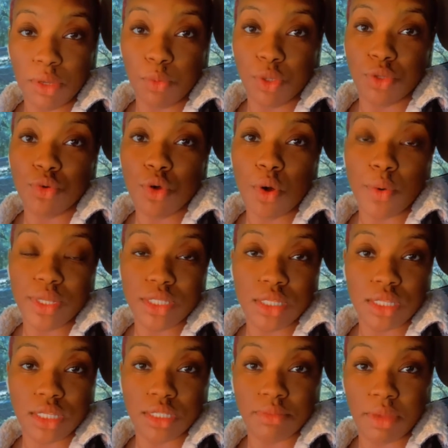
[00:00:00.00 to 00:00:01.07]
When you go into
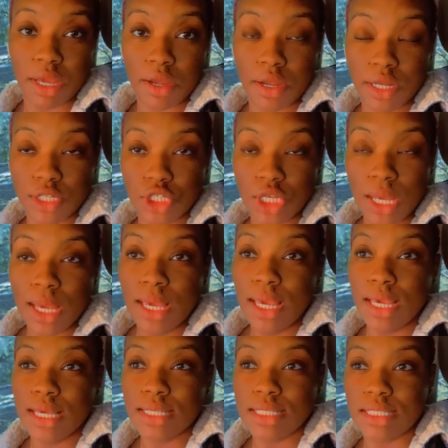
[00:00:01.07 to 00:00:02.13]
this marriage,
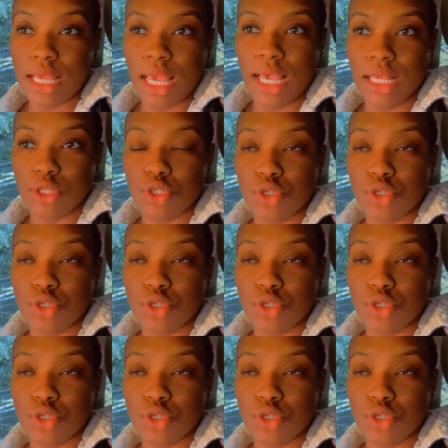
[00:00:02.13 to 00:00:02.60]
he is saying